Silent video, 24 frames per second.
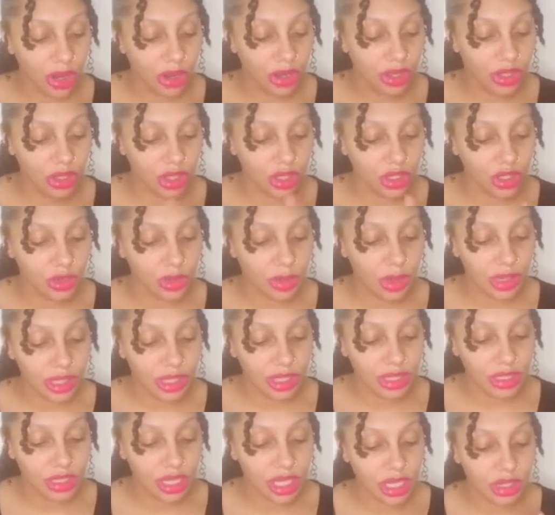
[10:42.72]
your 20s
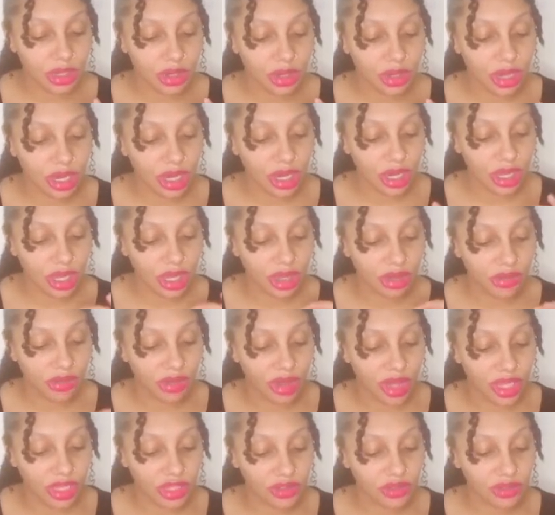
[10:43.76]
and you're getting
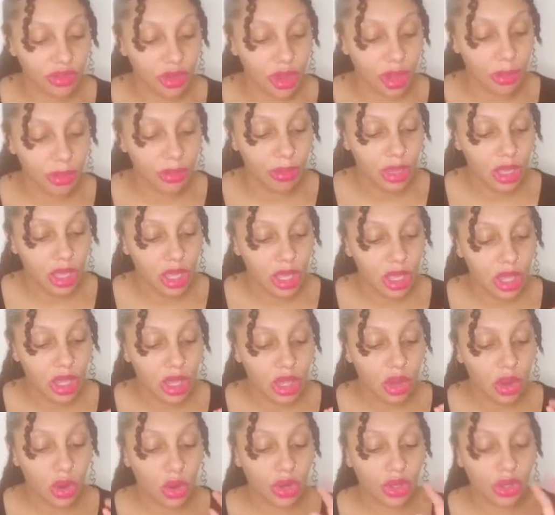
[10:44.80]
advice from,
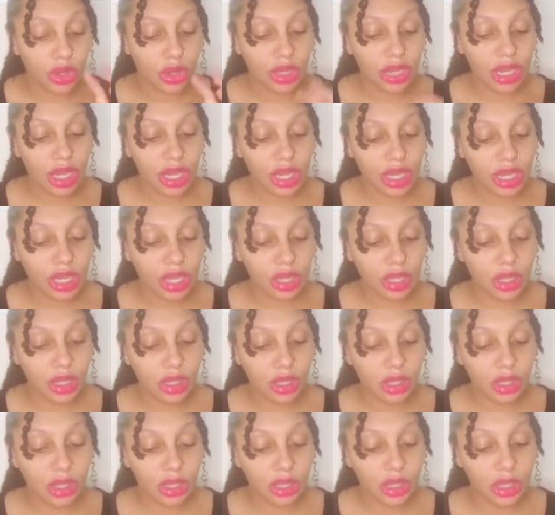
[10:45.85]
or you're getting
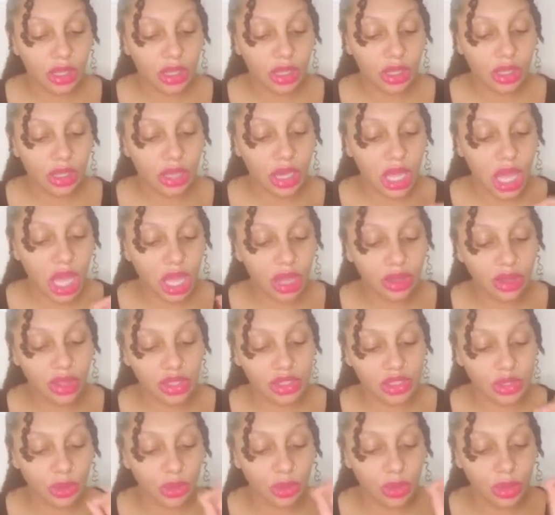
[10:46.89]
knowledge
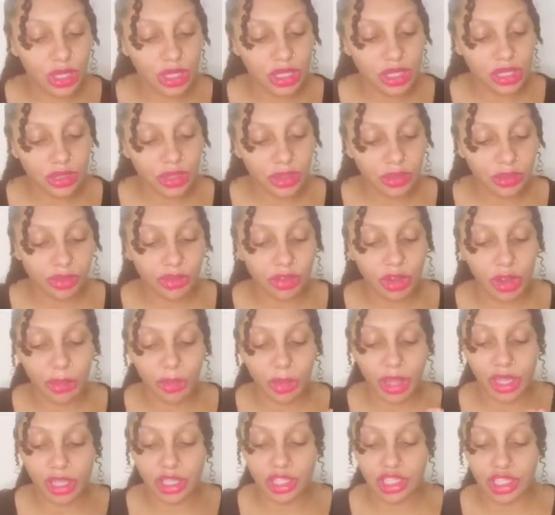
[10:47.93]
and wisdom from
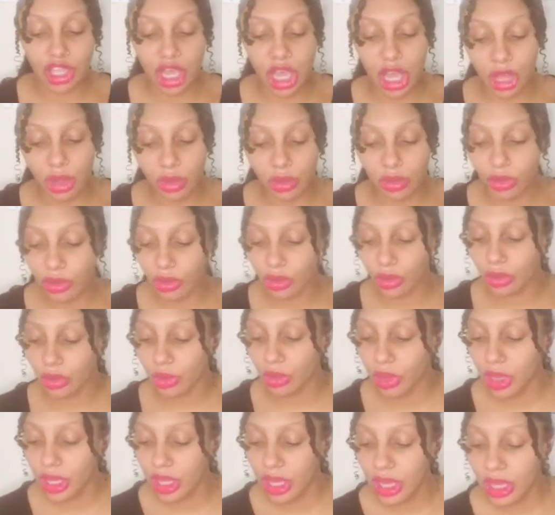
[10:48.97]
a child who
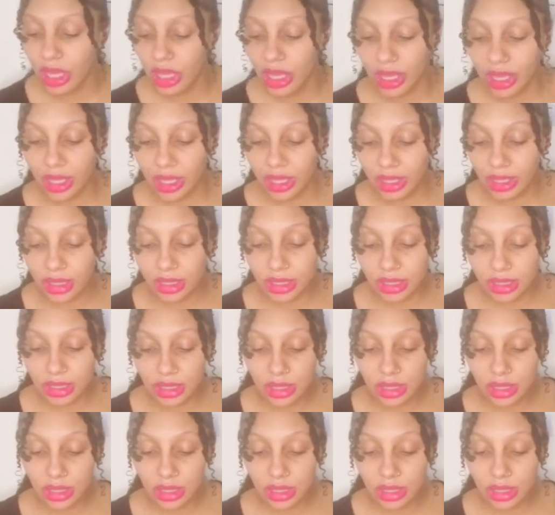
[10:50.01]
is